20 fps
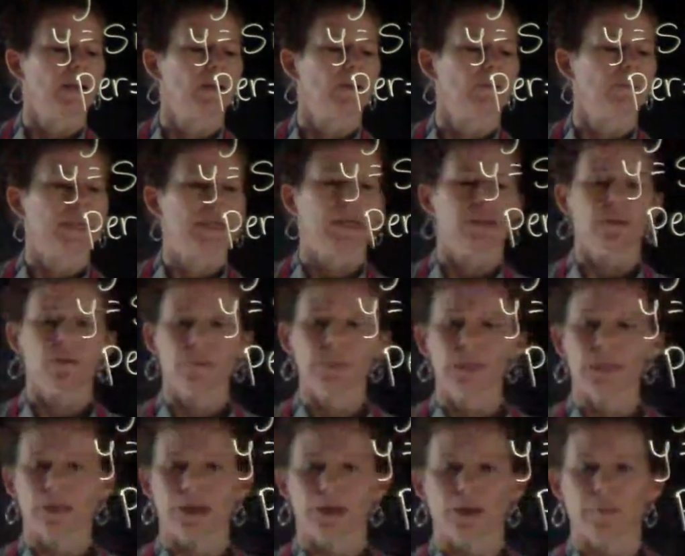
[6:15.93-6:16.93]
because we
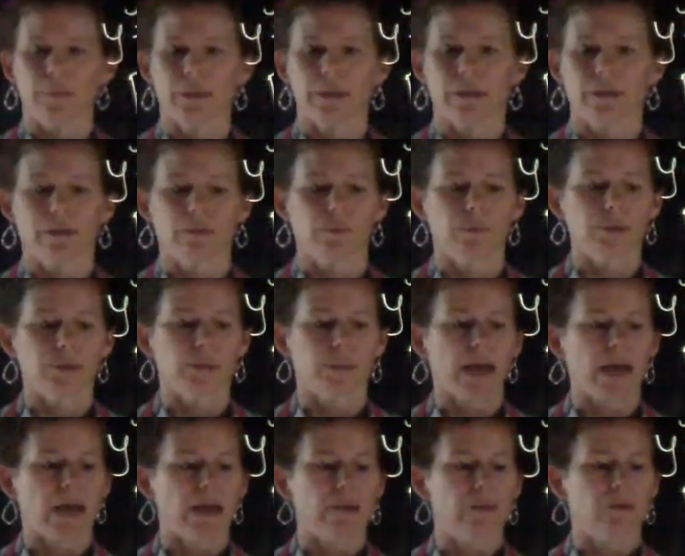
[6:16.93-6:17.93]
said our period was pi.